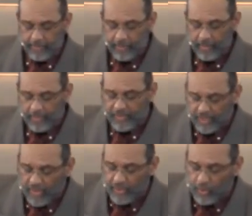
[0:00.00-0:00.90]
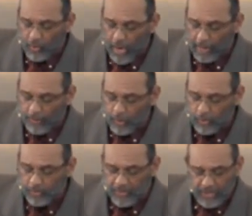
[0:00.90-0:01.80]
a southern crop whose
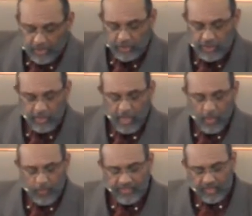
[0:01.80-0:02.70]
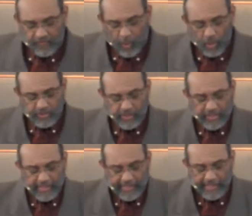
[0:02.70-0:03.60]
production was
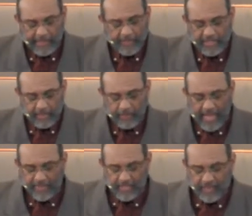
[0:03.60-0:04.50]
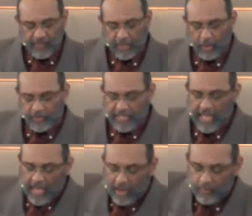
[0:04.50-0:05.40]
unfortunately limited by the difficulty
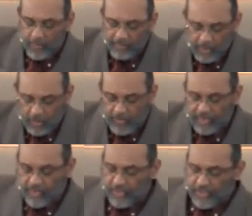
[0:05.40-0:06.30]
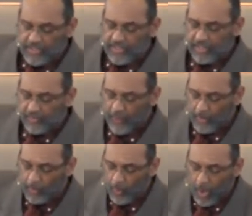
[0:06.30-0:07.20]
of removing the seeds from
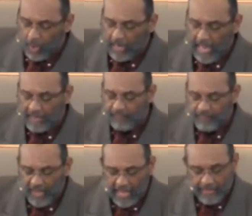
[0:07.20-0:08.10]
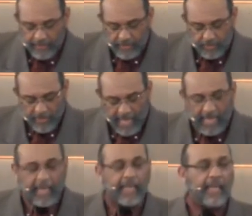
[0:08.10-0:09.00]
the raw cotton fibers by
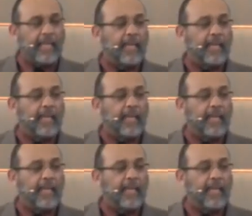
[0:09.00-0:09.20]
hand.